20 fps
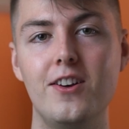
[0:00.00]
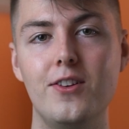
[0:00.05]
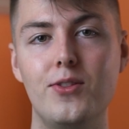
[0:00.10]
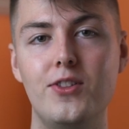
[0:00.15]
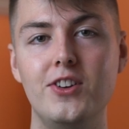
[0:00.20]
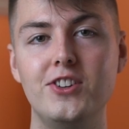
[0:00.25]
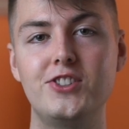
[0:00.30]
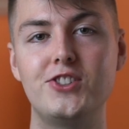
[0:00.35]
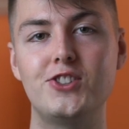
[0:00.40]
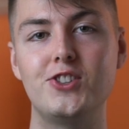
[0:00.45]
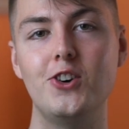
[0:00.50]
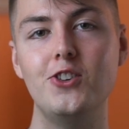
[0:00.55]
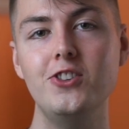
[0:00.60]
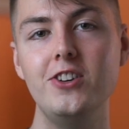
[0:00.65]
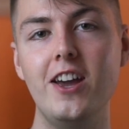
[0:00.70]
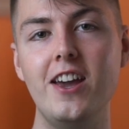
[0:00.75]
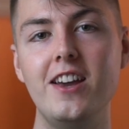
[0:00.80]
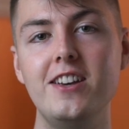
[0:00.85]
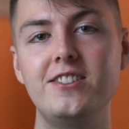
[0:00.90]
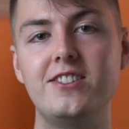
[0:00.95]
The
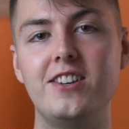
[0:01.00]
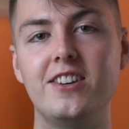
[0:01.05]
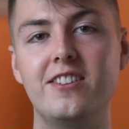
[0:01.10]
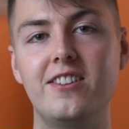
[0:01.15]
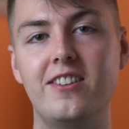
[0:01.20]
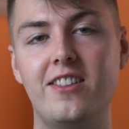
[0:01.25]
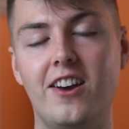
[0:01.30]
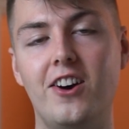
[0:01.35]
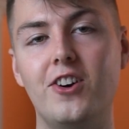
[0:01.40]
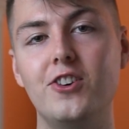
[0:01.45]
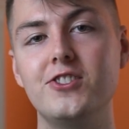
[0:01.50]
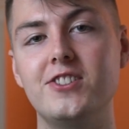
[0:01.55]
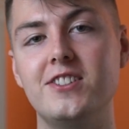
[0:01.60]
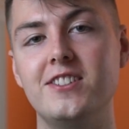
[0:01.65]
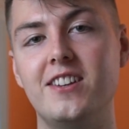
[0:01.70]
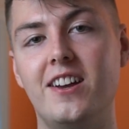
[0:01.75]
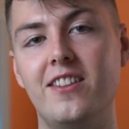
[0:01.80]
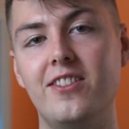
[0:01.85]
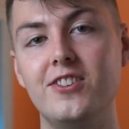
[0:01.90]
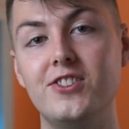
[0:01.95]
Sony
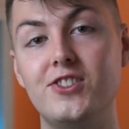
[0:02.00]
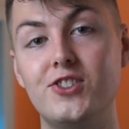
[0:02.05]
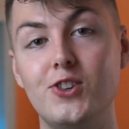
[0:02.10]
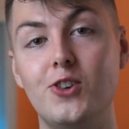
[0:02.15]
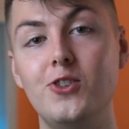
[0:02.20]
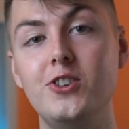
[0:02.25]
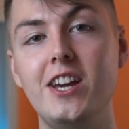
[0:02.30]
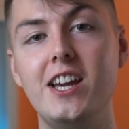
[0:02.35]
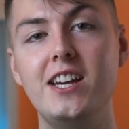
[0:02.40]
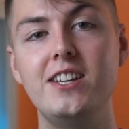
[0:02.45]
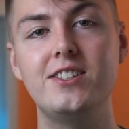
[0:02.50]
A6000 and the Sony